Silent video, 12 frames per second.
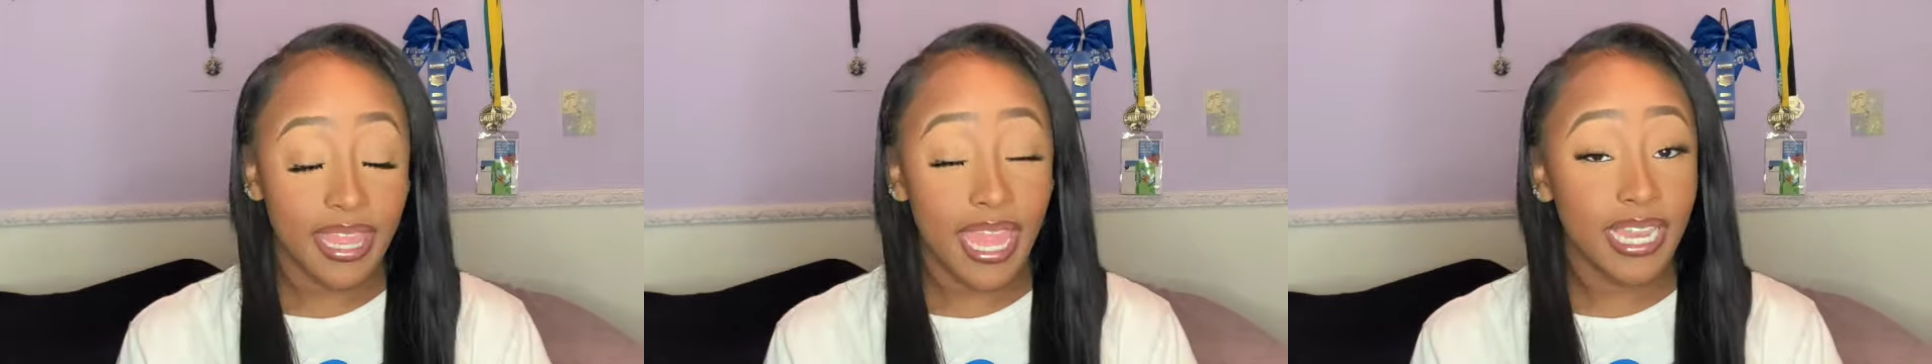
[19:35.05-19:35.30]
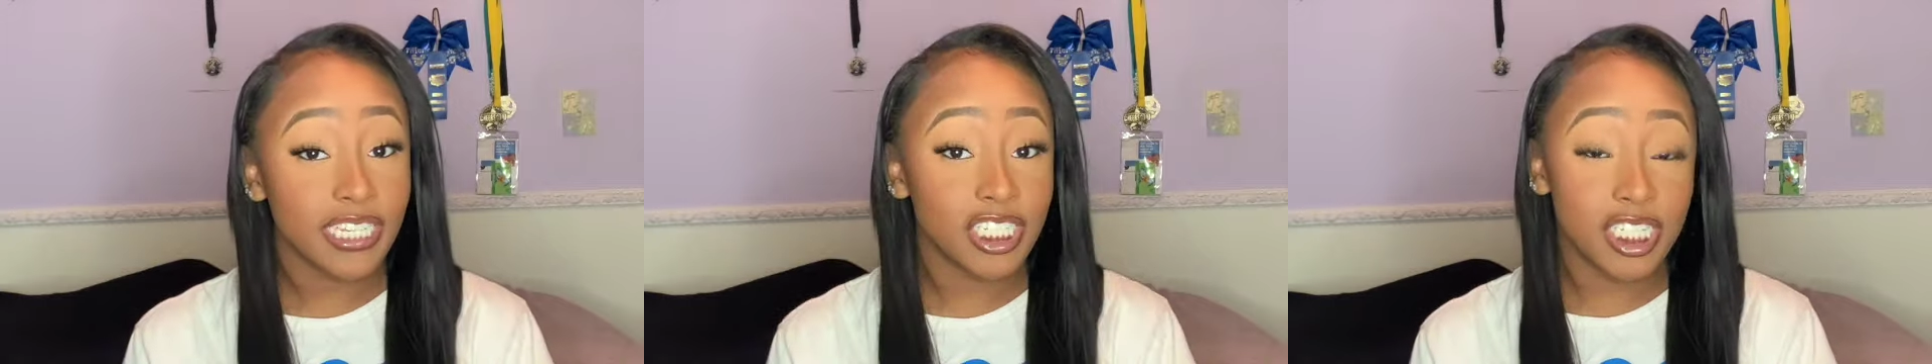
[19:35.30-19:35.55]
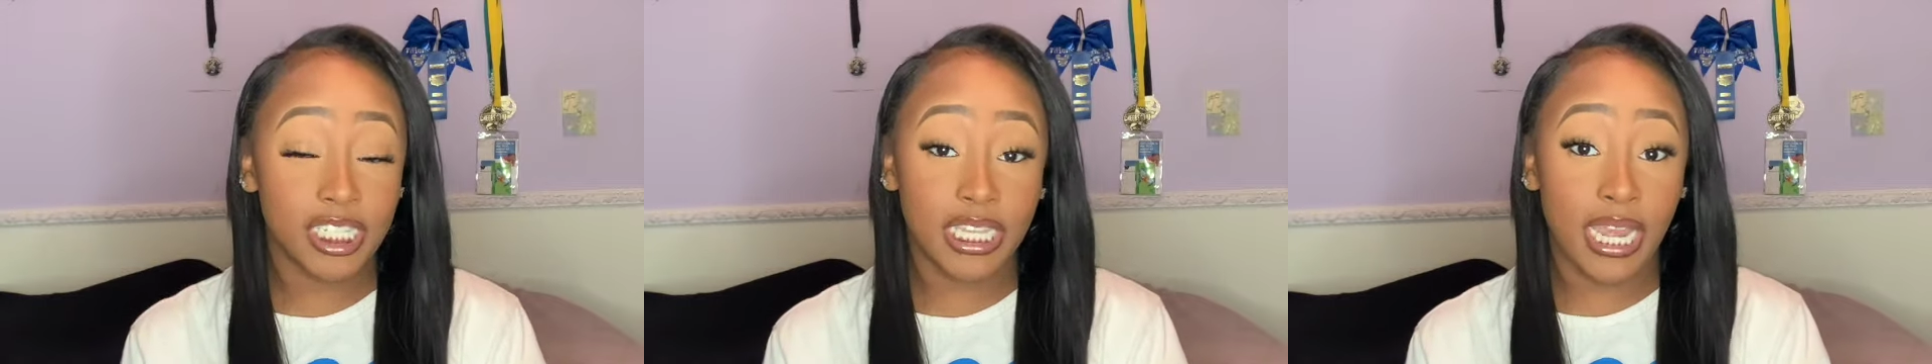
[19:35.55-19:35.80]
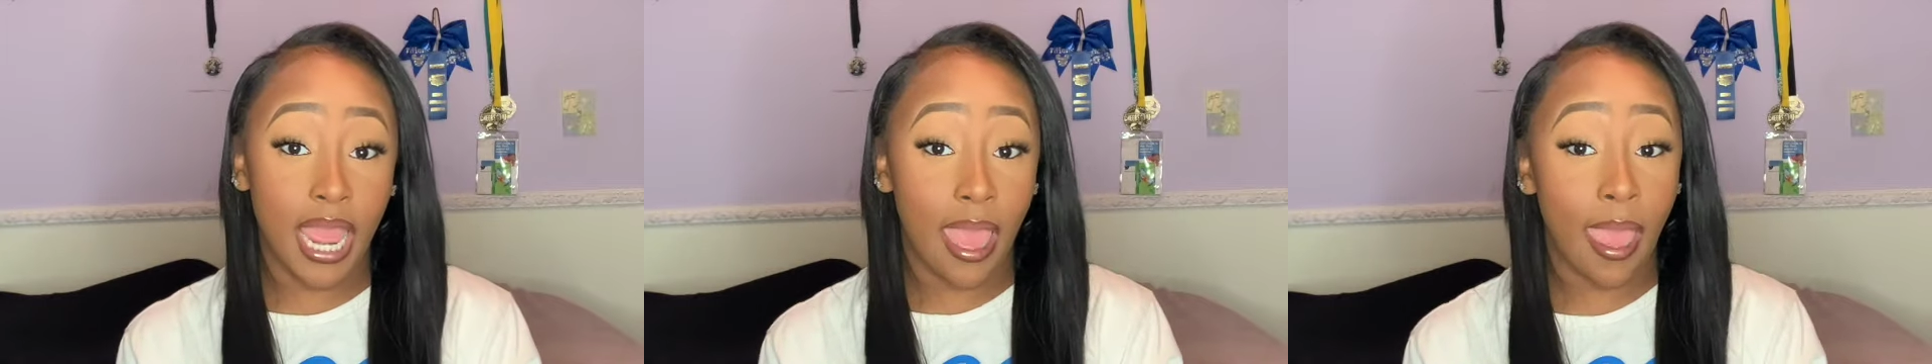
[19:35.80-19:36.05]
That is just
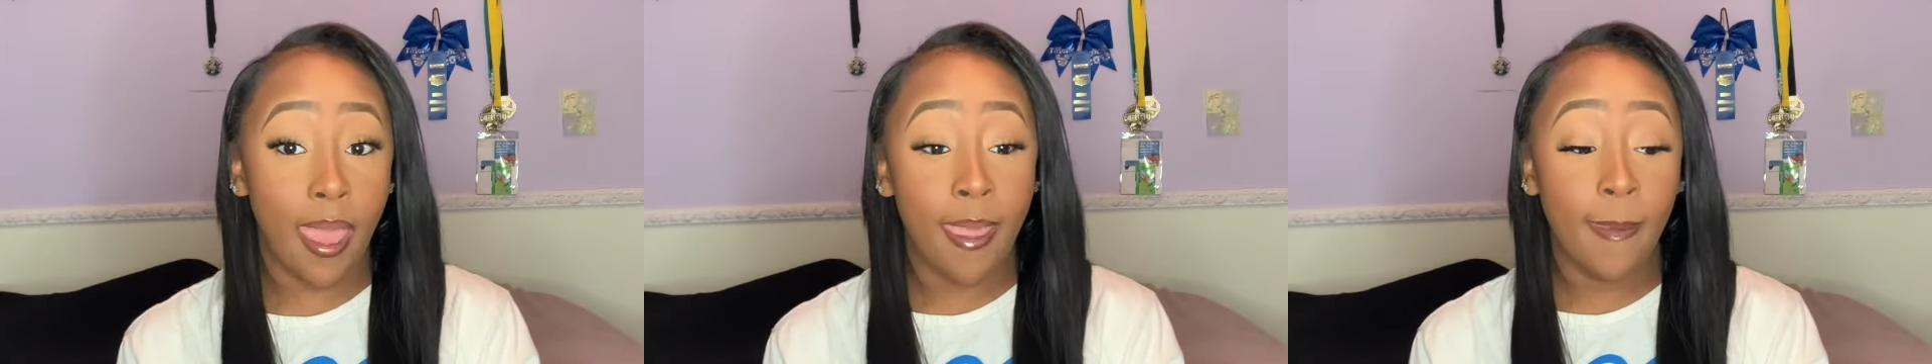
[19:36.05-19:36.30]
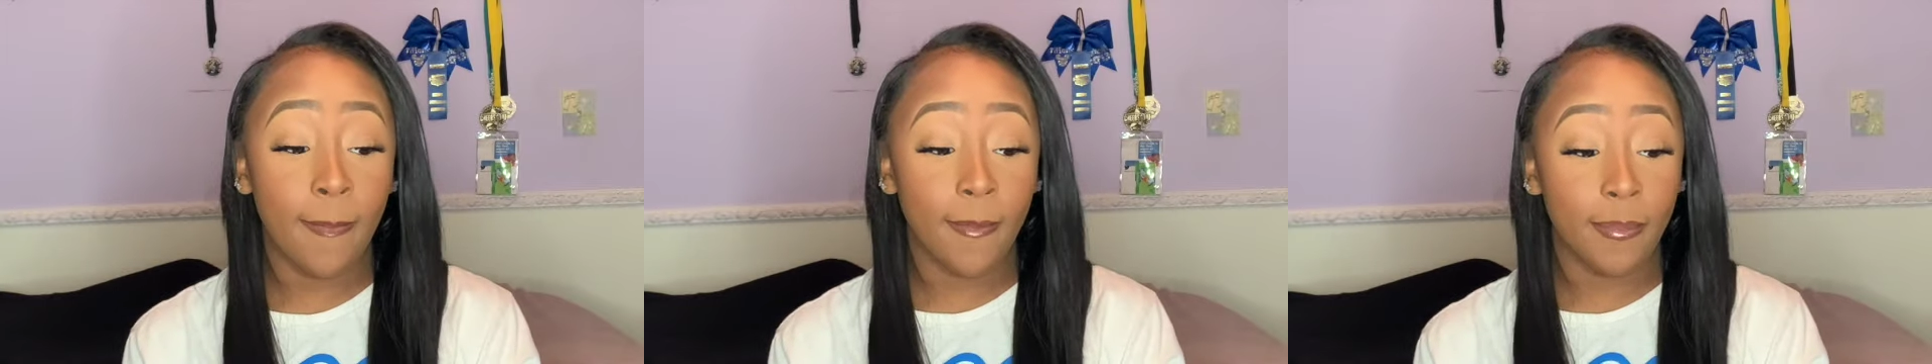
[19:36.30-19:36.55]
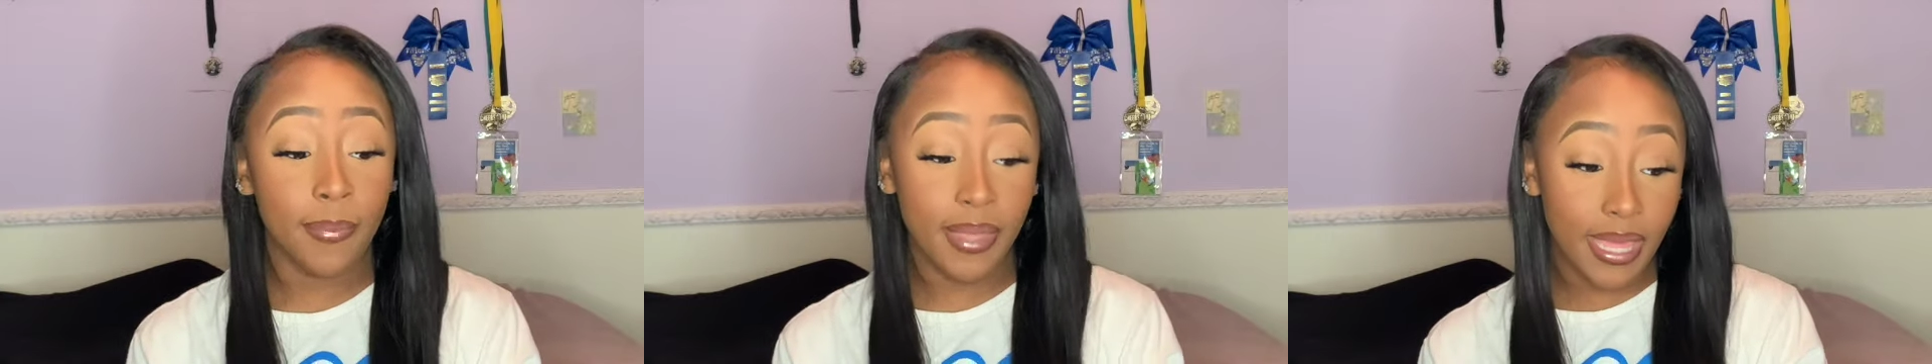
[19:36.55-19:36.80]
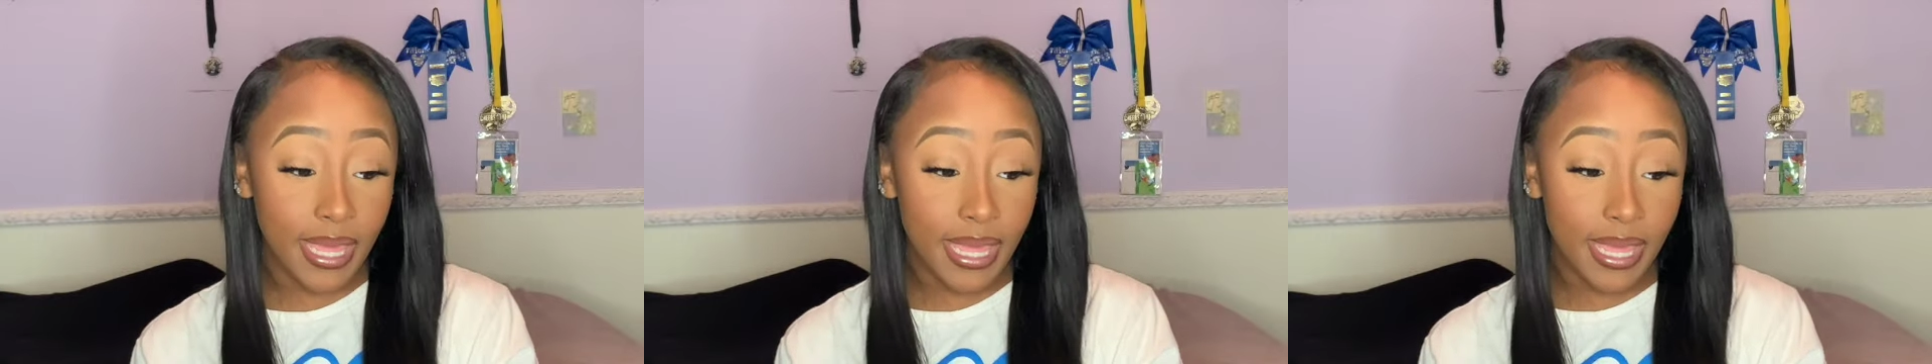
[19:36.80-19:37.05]
not
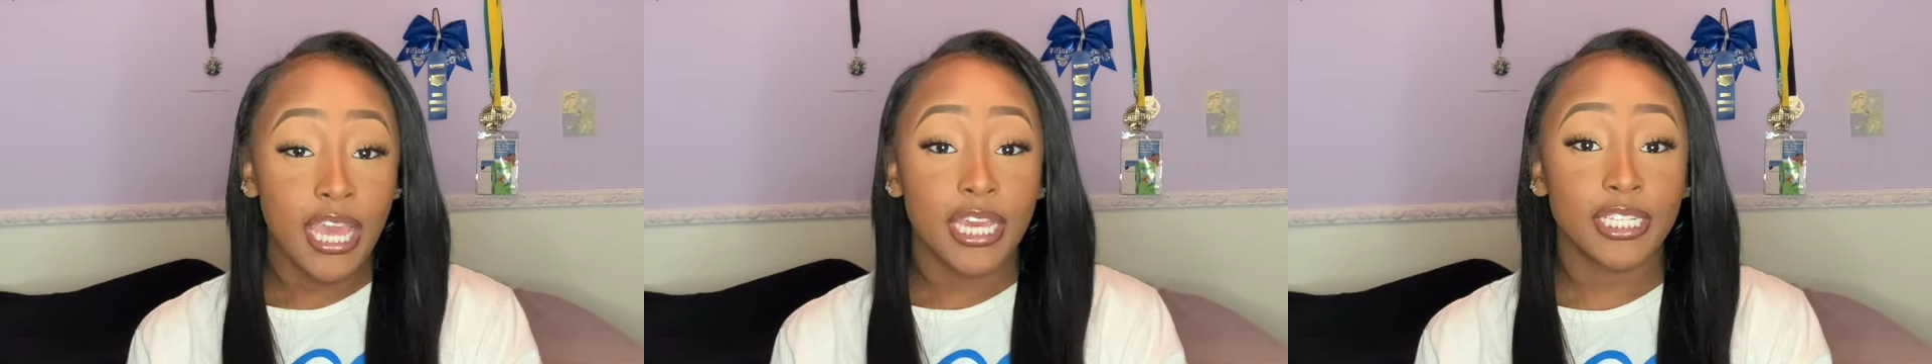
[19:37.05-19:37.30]
me.